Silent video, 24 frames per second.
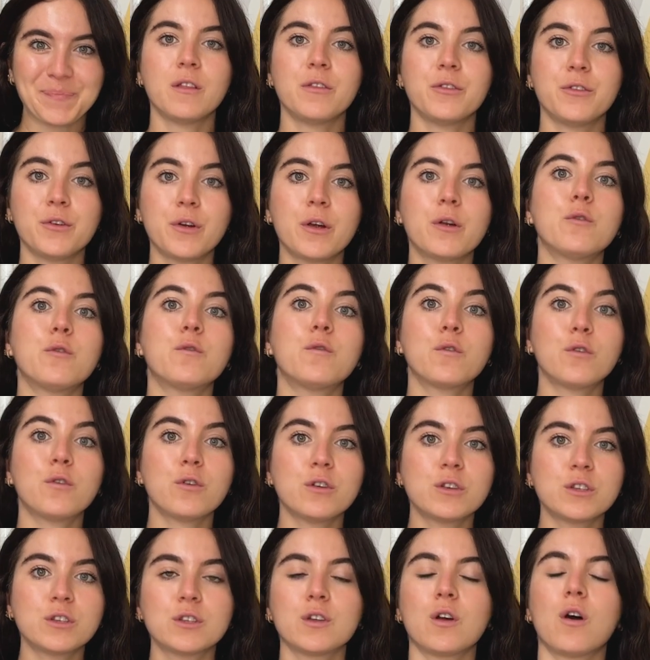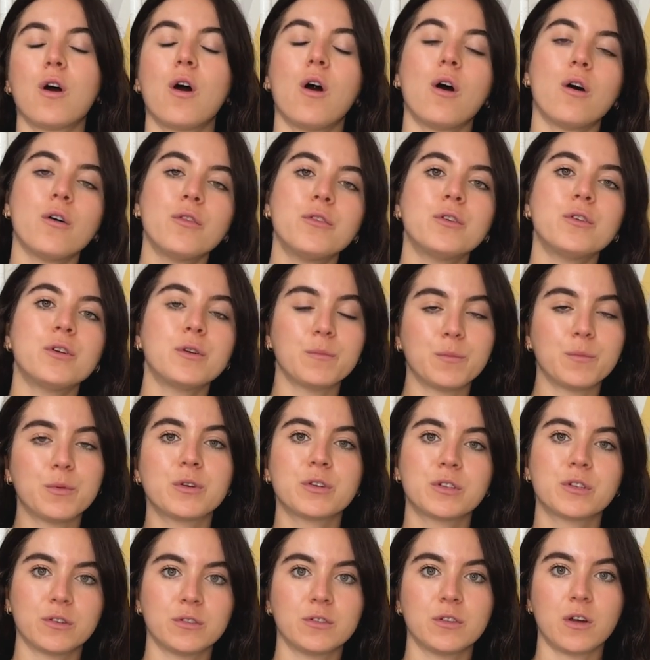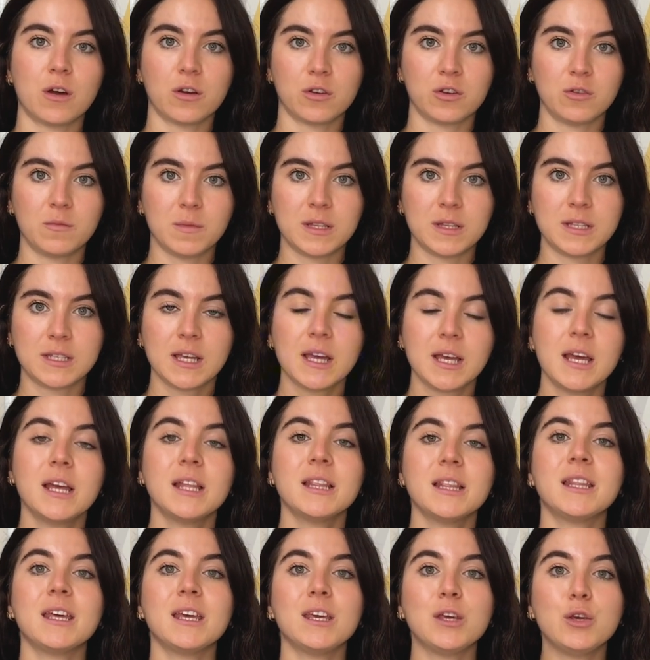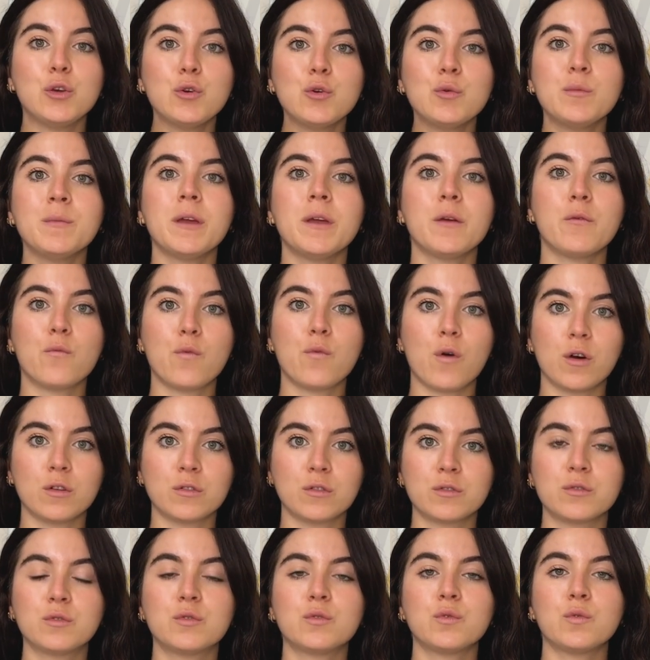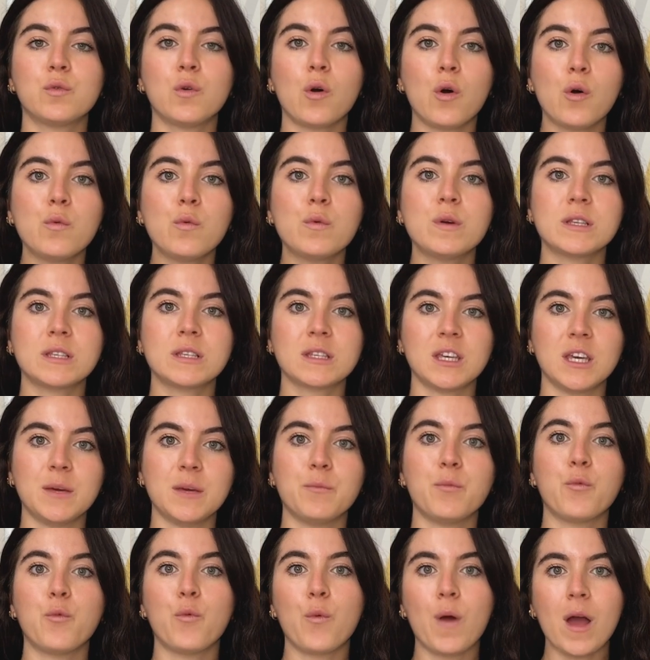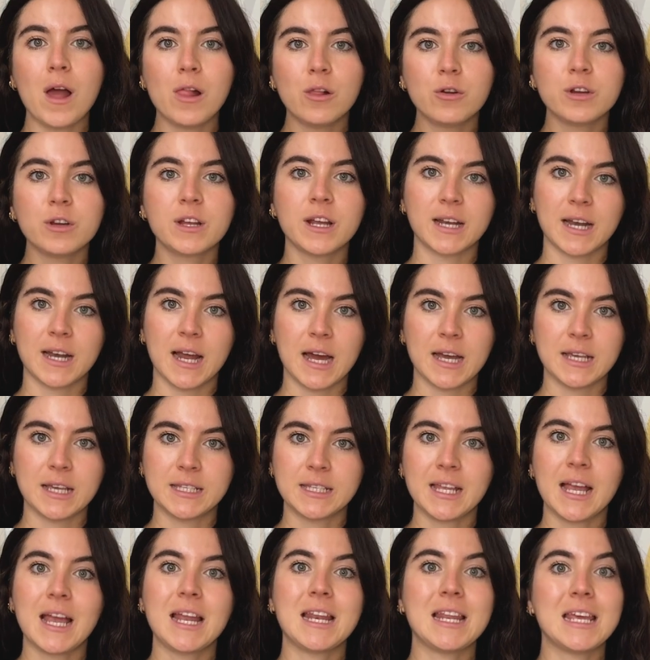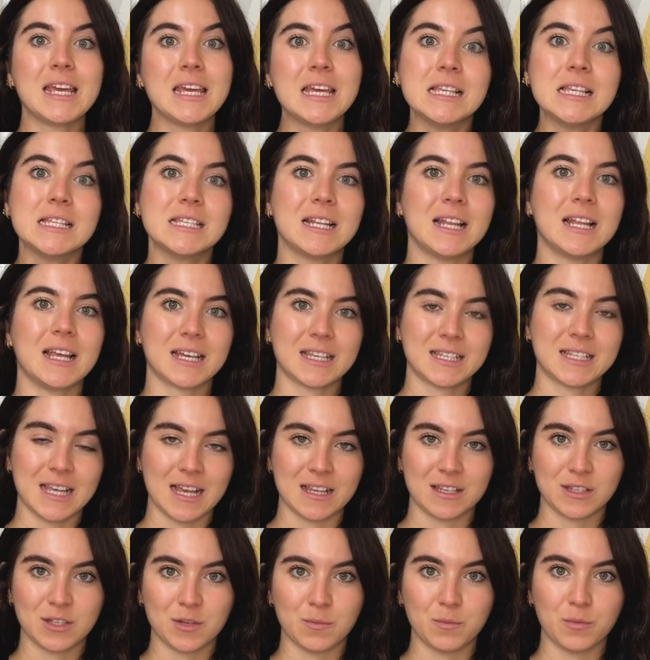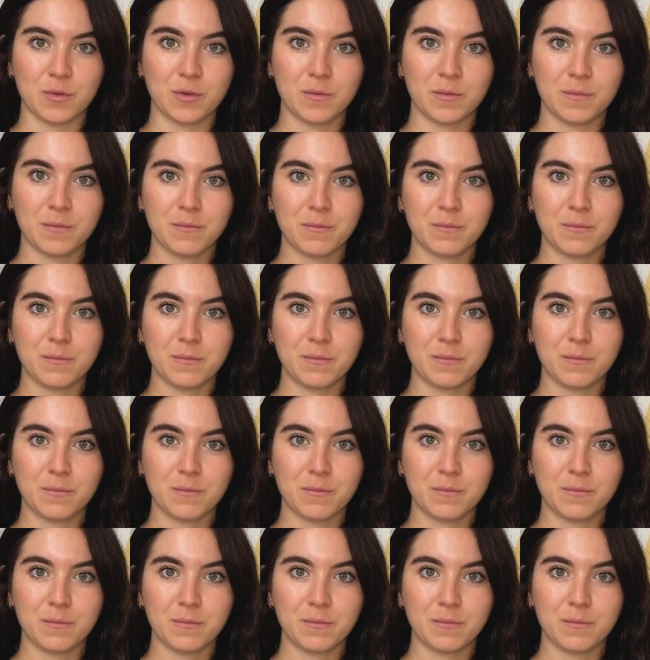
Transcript: There are, of course, other important documents that you may want to always keep well organized and easily accessible.